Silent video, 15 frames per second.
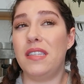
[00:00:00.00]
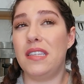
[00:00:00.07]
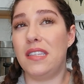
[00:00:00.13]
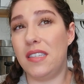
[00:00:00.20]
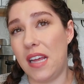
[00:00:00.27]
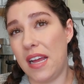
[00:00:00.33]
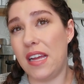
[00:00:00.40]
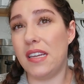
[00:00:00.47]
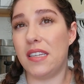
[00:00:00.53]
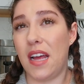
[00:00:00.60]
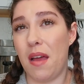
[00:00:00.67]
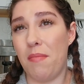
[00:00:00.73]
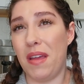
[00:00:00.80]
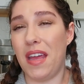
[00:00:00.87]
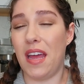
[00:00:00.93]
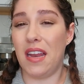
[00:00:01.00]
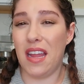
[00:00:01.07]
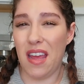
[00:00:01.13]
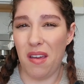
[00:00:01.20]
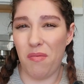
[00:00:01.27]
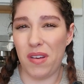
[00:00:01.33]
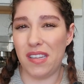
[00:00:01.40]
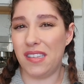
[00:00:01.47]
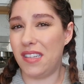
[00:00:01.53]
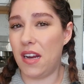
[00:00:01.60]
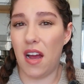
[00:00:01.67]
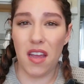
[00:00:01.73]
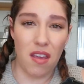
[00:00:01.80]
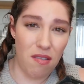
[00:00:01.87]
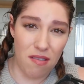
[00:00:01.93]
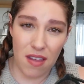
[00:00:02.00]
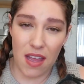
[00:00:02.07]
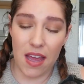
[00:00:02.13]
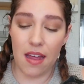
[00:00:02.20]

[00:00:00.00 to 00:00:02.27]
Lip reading: a second time again he was not using